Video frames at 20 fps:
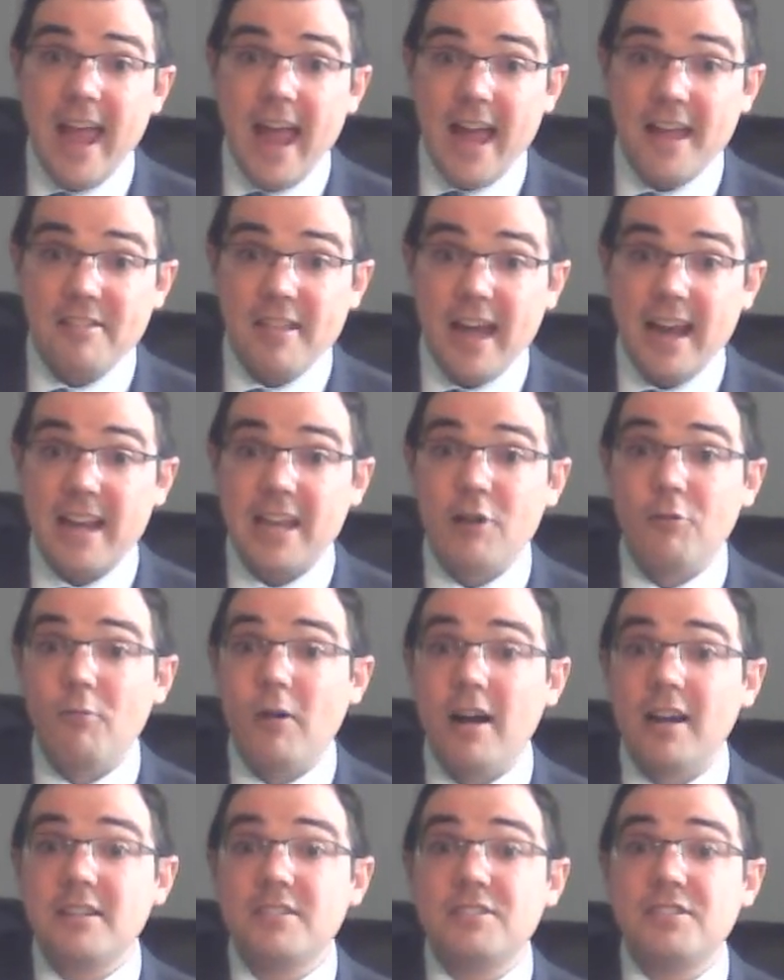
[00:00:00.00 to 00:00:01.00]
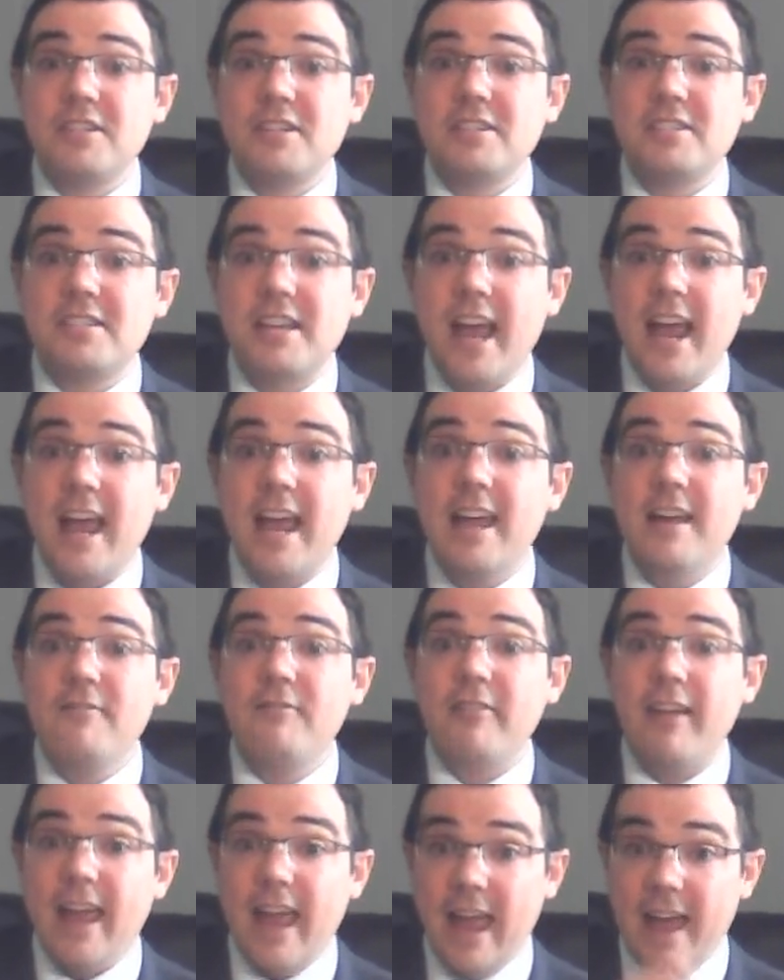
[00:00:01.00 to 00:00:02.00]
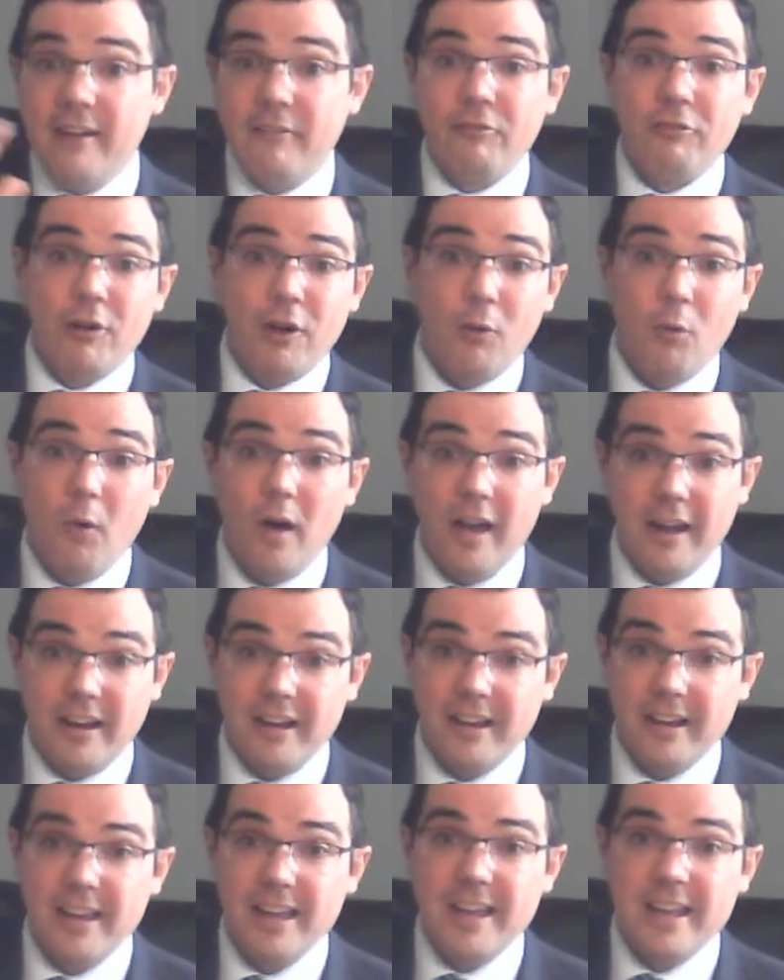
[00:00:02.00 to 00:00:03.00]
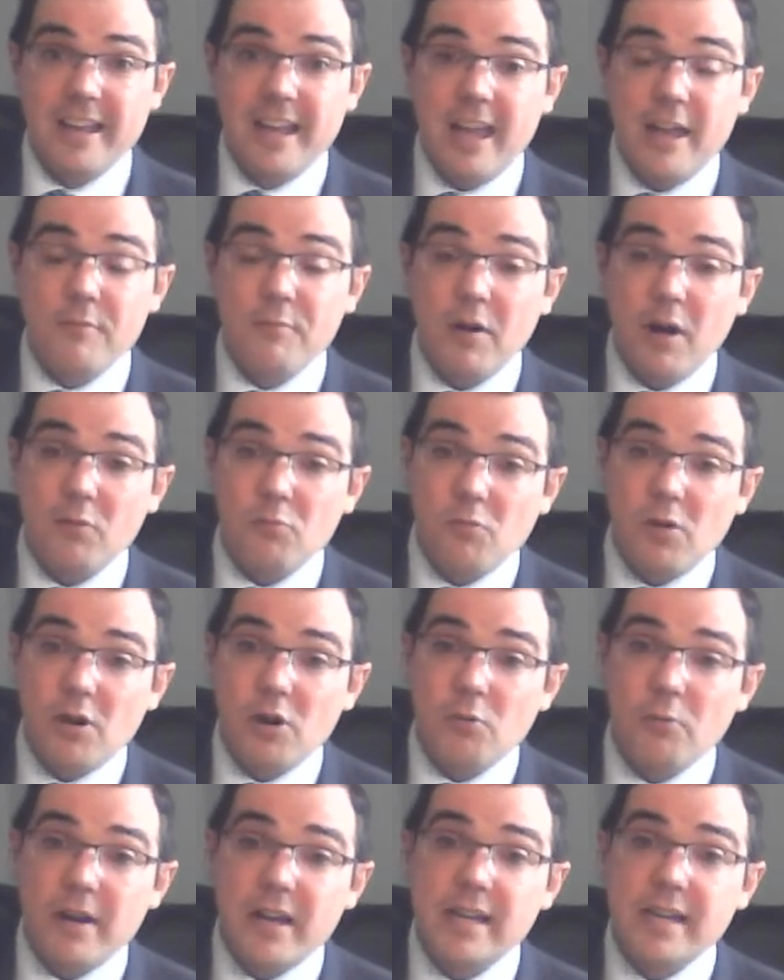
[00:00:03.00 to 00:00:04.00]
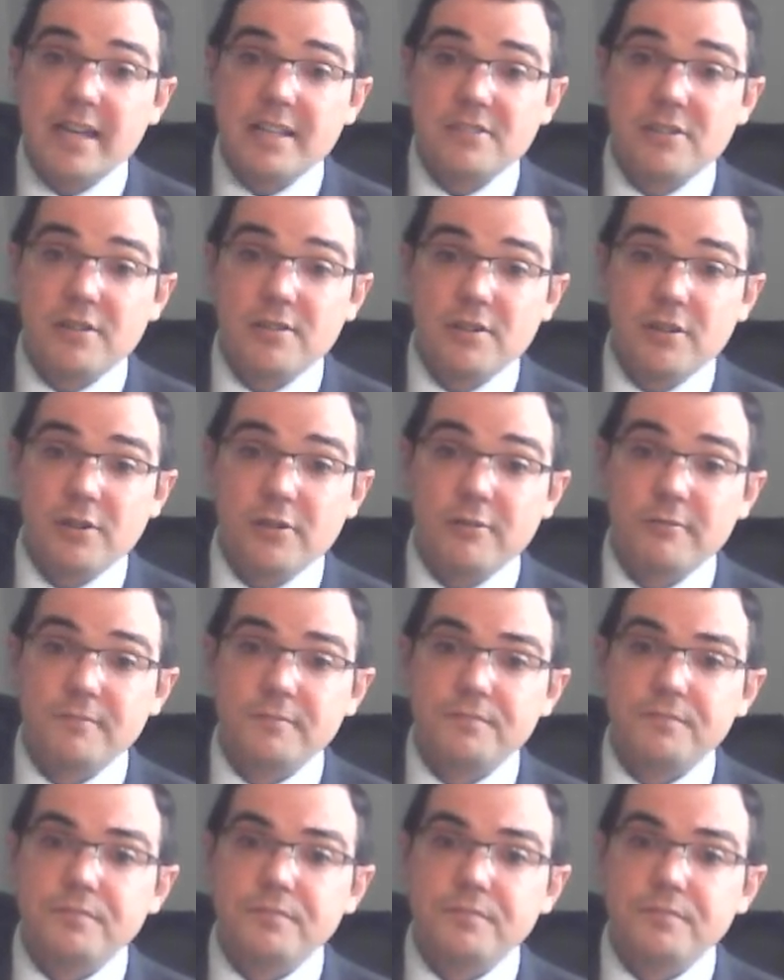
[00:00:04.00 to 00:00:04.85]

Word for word: and that he wants to save everyone. But what do we need to do?